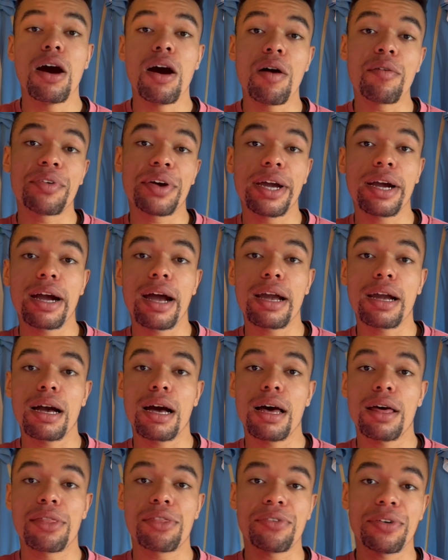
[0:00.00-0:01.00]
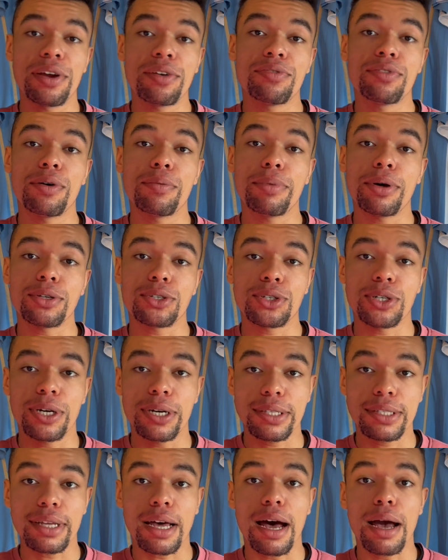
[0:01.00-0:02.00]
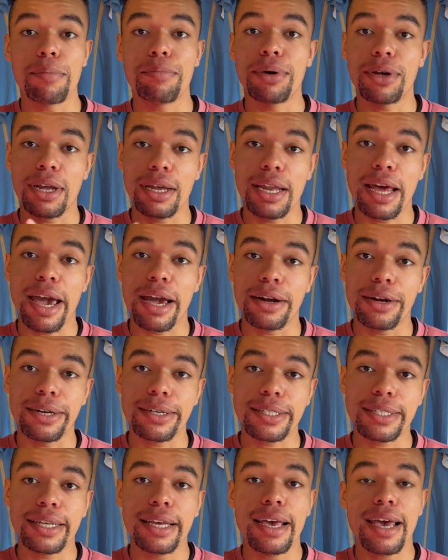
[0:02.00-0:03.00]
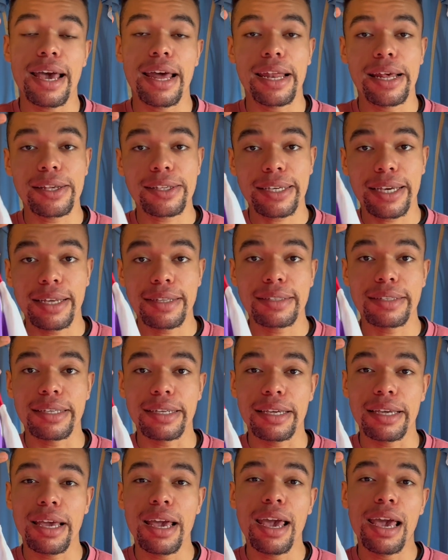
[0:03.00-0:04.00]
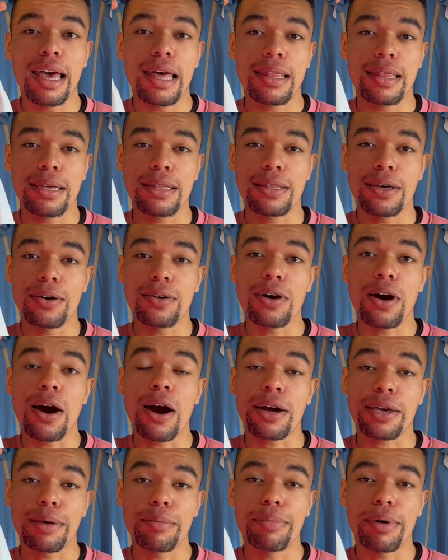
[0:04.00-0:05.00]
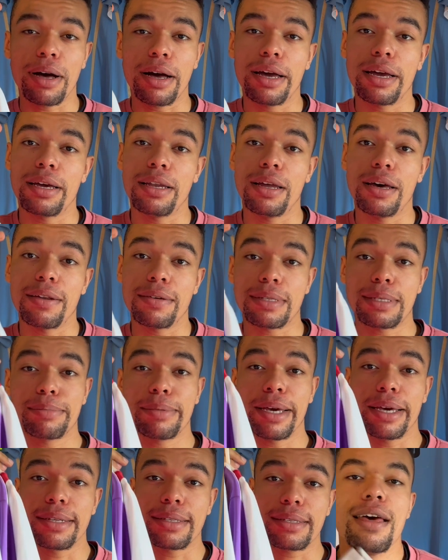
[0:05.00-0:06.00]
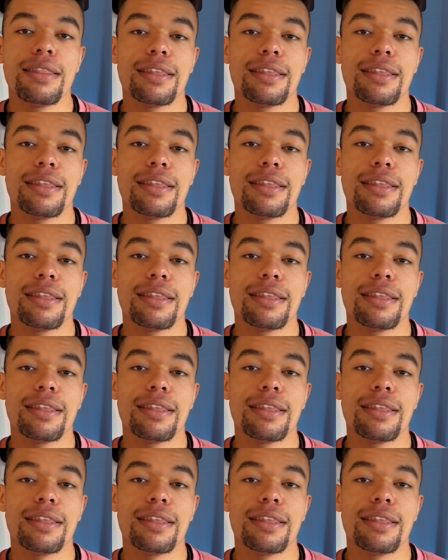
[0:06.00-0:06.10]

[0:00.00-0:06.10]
Over here I got 3 football shirts I put on hangers, and as you can see, they don't occupy a lot of space.